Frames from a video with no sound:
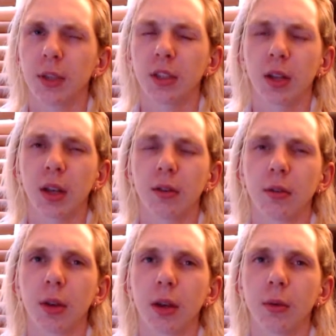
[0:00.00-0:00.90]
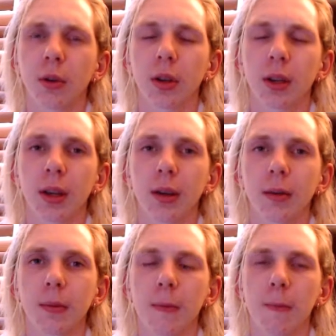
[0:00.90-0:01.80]
Nintendo Network
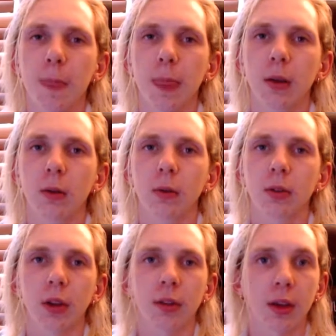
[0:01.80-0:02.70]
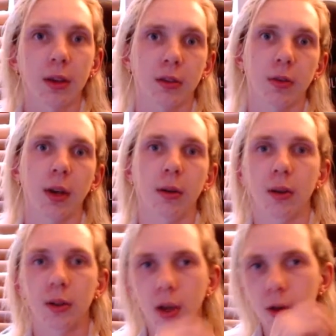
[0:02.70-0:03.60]
account, which I think is great
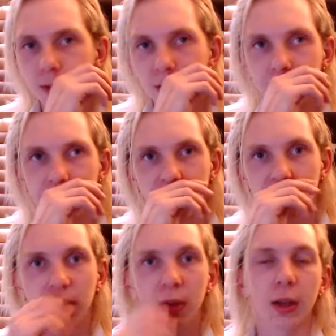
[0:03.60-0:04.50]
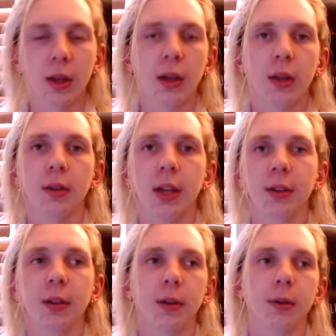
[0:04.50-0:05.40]
because I was able to
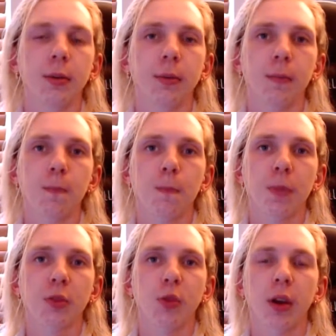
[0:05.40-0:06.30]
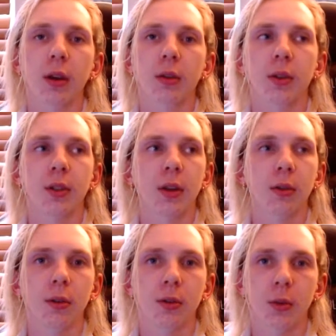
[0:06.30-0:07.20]
download Dragon Quest
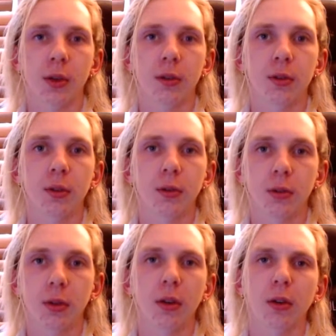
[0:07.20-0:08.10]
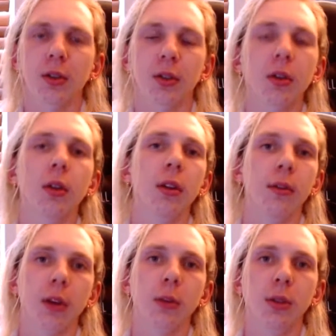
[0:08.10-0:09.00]
Heroes 1 and 2, because it's only
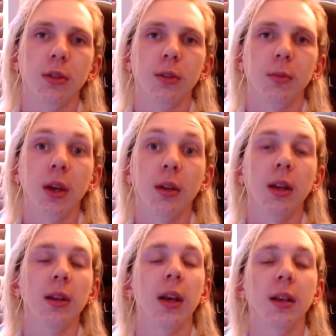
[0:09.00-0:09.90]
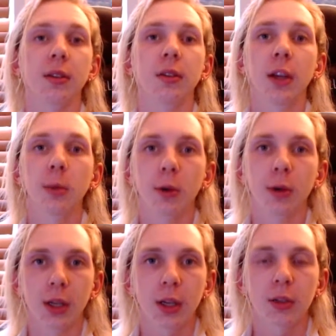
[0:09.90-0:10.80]
available in Japan, and it has a demo
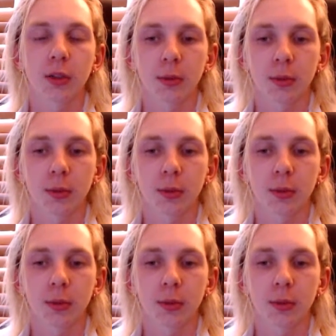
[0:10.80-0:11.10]
on the eShop.